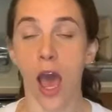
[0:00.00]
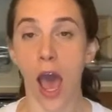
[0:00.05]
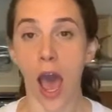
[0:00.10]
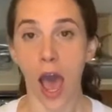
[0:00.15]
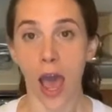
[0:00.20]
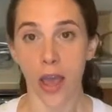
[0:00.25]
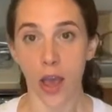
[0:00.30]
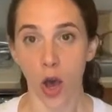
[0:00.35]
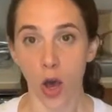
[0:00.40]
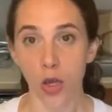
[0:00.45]

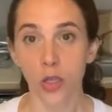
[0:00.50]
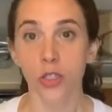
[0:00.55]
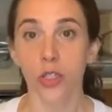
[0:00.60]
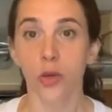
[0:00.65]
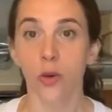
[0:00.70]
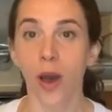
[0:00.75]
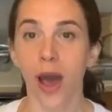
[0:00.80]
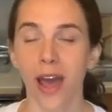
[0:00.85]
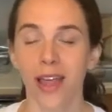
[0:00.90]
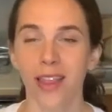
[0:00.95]
I
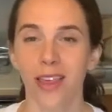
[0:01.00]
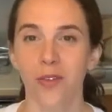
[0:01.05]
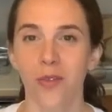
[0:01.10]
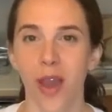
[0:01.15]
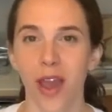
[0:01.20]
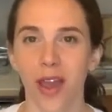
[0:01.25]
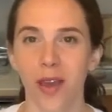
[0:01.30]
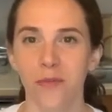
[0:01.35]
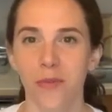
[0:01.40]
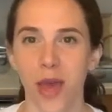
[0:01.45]
also highly
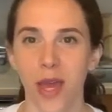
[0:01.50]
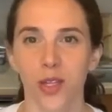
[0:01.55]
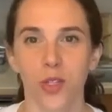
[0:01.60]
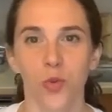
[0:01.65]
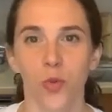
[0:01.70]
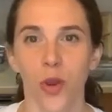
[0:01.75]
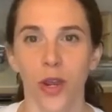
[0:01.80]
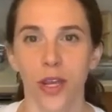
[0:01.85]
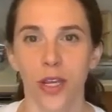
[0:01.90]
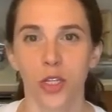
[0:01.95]
recommend
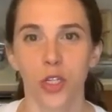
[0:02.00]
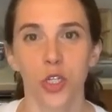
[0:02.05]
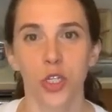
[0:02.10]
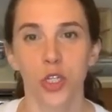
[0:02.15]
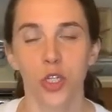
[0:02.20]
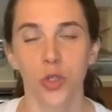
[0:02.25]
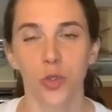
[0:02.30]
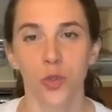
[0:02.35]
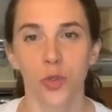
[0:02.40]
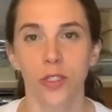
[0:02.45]
wearing
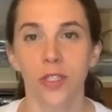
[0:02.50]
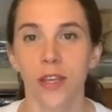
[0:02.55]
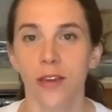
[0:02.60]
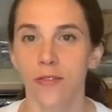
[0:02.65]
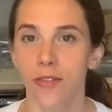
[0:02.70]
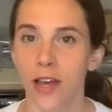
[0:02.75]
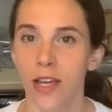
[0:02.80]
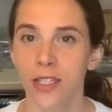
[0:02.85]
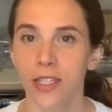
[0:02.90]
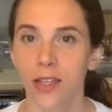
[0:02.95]
shoes
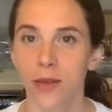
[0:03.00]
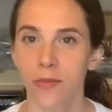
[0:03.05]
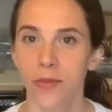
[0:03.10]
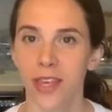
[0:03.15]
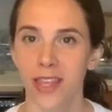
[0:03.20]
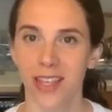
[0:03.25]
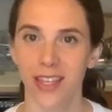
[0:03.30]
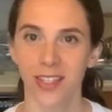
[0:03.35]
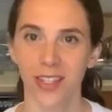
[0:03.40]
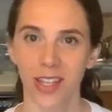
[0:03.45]
if that's
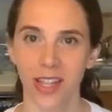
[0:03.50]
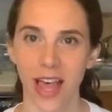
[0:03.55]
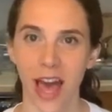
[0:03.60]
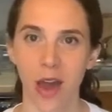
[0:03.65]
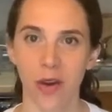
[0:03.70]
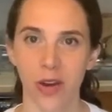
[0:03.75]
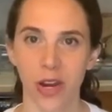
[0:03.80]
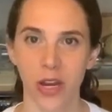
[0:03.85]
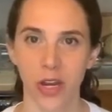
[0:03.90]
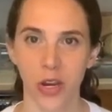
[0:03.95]
something that's
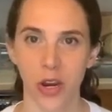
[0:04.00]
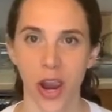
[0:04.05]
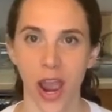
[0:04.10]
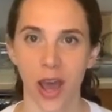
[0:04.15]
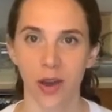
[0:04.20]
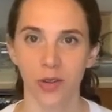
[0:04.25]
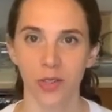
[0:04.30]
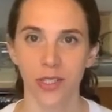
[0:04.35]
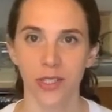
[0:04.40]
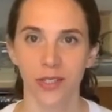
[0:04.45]
allowed in your
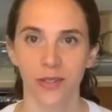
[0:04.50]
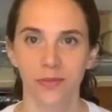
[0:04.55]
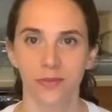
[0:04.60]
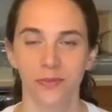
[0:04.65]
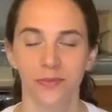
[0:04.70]
house.